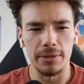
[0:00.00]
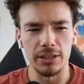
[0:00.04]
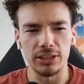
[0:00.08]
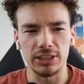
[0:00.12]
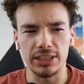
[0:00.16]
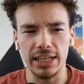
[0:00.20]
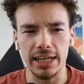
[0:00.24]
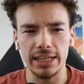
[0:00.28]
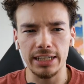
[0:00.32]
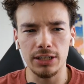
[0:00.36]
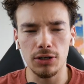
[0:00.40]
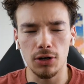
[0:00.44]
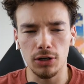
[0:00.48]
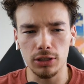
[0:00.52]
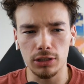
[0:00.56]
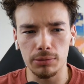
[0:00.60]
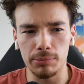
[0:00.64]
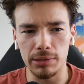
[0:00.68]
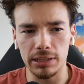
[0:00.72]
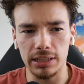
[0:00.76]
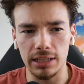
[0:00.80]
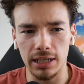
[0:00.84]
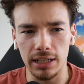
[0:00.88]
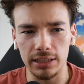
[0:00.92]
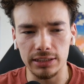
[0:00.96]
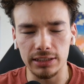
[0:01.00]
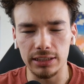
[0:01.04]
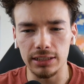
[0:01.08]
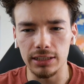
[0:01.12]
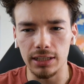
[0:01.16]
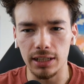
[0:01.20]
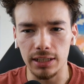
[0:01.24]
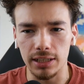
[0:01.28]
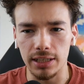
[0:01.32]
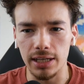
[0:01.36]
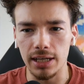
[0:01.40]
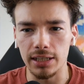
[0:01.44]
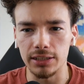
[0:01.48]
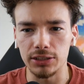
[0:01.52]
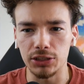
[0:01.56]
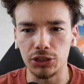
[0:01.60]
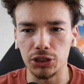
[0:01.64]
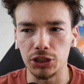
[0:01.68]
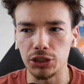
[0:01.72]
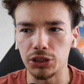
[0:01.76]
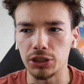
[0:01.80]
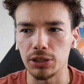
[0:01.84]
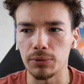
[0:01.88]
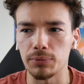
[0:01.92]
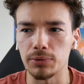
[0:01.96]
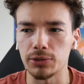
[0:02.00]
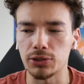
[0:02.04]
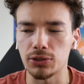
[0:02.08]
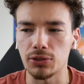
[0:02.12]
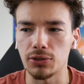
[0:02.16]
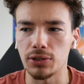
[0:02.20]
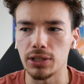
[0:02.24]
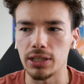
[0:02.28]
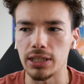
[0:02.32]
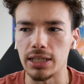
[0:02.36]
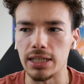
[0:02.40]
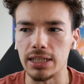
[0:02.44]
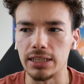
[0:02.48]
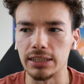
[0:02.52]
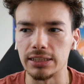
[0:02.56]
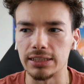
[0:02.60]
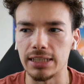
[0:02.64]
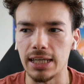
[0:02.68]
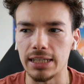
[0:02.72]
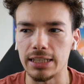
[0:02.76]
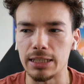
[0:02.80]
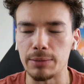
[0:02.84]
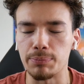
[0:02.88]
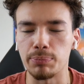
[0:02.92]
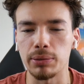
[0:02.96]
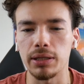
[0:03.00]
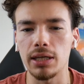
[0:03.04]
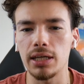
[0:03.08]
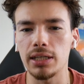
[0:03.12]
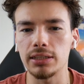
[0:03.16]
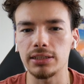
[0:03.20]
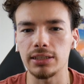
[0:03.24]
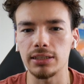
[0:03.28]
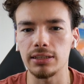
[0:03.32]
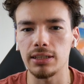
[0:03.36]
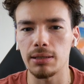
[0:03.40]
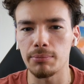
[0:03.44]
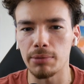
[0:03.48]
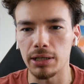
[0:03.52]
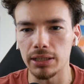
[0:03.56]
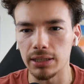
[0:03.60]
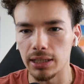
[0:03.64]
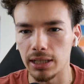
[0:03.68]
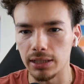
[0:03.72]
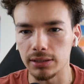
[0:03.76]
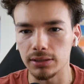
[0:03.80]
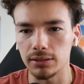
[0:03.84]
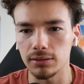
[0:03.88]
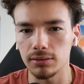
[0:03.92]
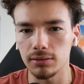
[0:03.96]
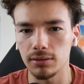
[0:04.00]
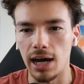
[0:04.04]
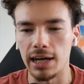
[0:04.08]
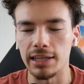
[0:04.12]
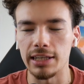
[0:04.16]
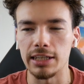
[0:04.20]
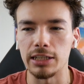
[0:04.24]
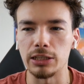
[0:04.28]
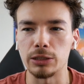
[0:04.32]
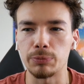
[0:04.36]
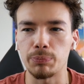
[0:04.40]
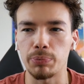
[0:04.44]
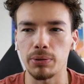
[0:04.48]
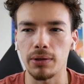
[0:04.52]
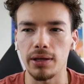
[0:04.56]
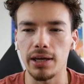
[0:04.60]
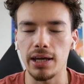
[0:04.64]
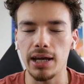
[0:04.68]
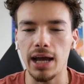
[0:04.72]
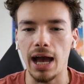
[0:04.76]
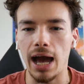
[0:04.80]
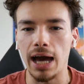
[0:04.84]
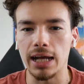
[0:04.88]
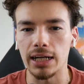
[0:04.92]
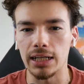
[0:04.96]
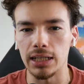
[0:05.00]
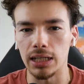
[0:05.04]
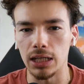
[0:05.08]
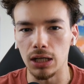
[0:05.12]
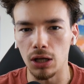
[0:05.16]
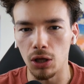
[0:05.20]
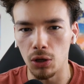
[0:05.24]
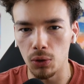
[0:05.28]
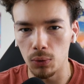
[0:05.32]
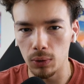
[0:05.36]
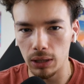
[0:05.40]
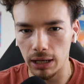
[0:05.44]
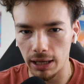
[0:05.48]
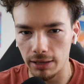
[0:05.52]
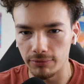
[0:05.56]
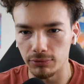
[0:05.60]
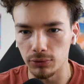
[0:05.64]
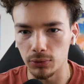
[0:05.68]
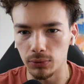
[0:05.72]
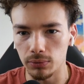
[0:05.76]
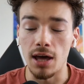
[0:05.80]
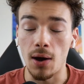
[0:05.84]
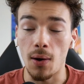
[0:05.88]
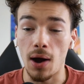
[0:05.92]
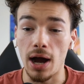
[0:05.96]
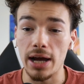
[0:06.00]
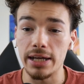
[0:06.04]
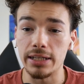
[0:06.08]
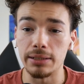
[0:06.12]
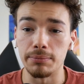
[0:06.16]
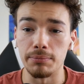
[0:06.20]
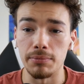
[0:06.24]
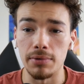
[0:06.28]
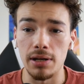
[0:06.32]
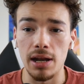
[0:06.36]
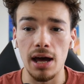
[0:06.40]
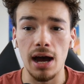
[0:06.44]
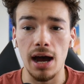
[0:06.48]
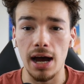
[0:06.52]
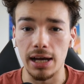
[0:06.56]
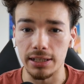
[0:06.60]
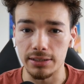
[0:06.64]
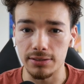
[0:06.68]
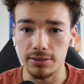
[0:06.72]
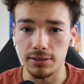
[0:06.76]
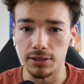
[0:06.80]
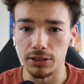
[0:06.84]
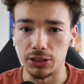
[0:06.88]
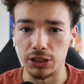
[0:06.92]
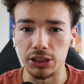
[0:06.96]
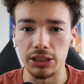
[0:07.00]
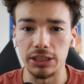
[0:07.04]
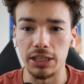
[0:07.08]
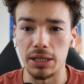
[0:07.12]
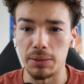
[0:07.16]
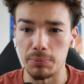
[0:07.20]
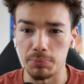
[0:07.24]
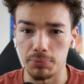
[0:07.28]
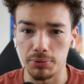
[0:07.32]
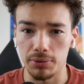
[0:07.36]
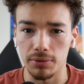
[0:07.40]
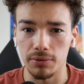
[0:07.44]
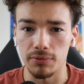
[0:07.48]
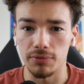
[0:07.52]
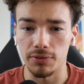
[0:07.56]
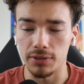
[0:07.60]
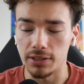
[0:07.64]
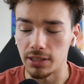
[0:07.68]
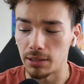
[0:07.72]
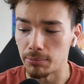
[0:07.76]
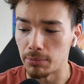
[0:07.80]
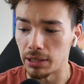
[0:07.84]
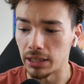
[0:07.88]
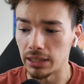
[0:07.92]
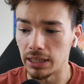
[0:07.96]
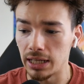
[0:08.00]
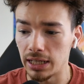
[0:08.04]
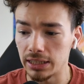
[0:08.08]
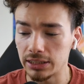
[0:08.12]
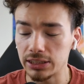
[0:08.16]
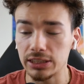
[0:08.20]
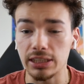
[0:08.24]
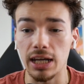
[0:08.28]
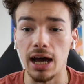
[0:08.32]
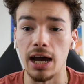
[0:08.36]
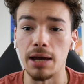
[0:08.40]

The second argument that I see against Chicha returning is that he plays in the M L S and that he's playing at a low level. Now, I am not a simp for the M L S.